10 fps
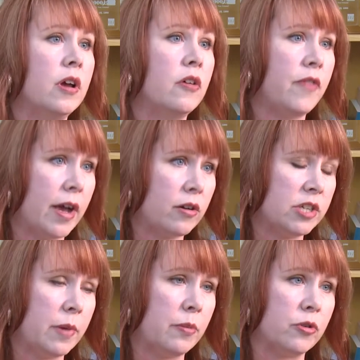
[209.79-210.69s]

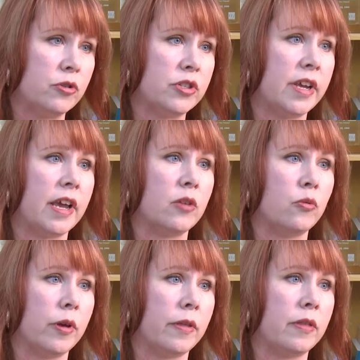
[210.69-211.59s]
faculty members and
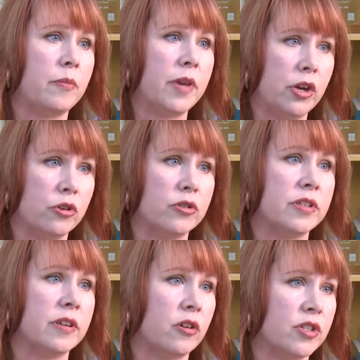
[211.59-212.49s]
with
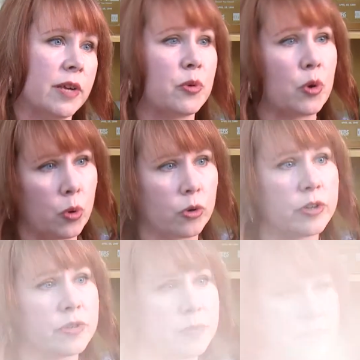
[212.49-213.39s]
peers in our same
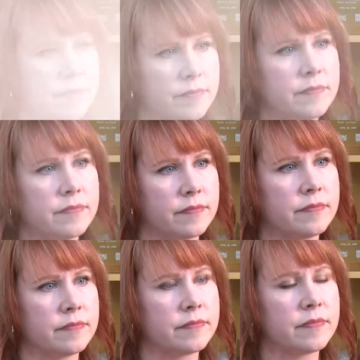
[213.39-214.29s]
cohort. Mm -hmm.
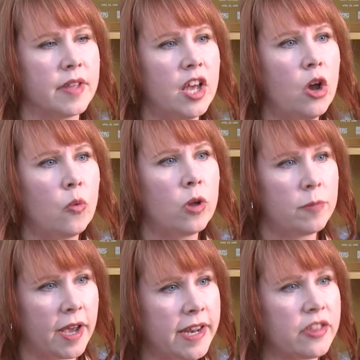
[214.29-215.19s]
Well,
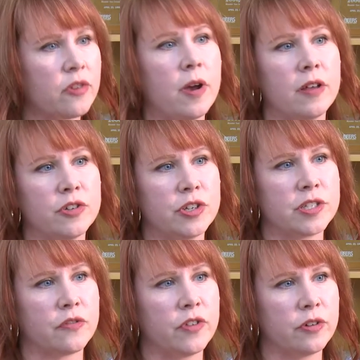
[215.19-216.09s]
applied anthropology
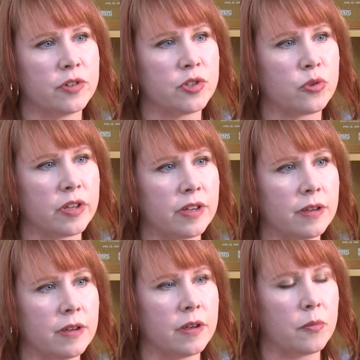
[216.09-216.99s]
as a field is really
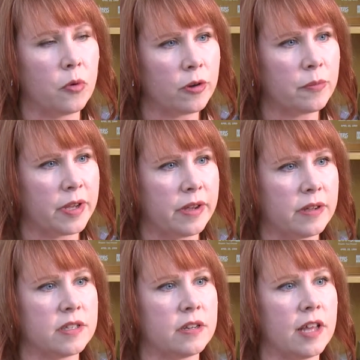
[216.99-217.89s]
important
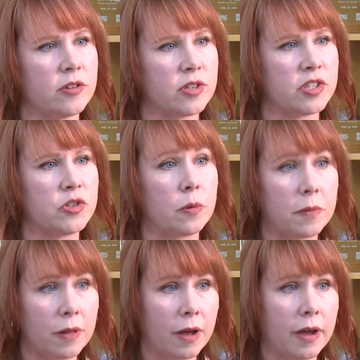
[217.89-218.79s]
because it allows us to
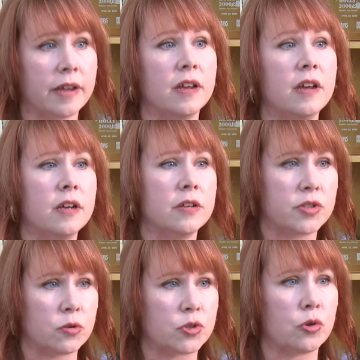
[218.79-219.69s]
apply
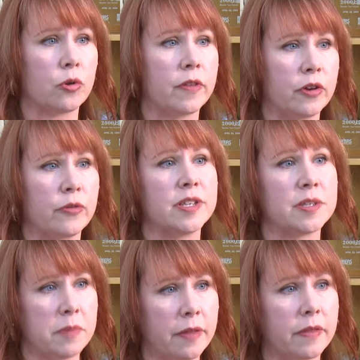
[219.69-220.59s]
social theories
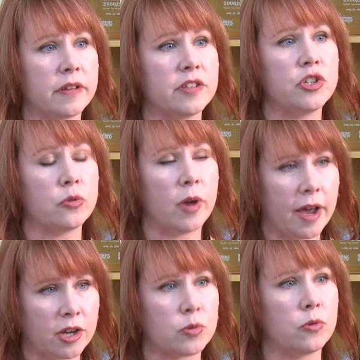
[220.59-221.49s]
and methods to
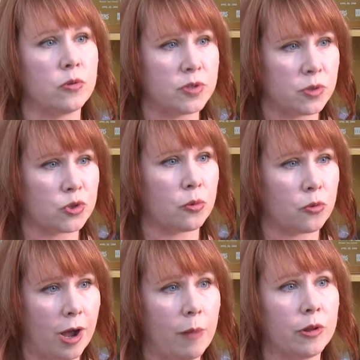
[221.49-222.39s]
actual social
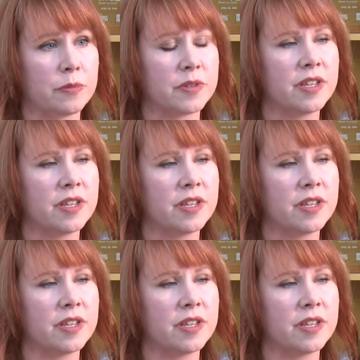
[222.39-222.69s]
problems.